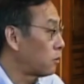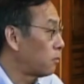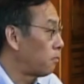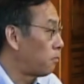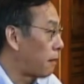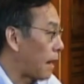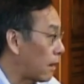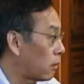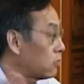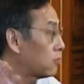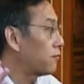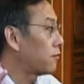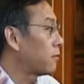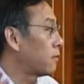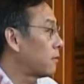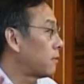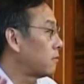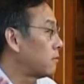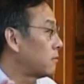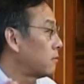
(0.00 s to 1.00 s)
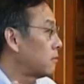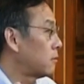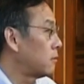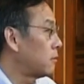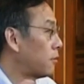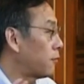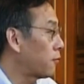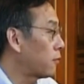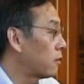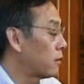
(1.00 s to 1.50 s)
would bounce from them
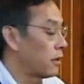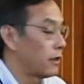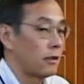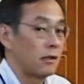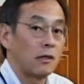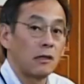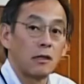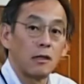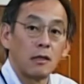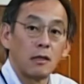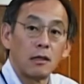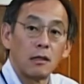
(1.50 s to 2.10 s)
differently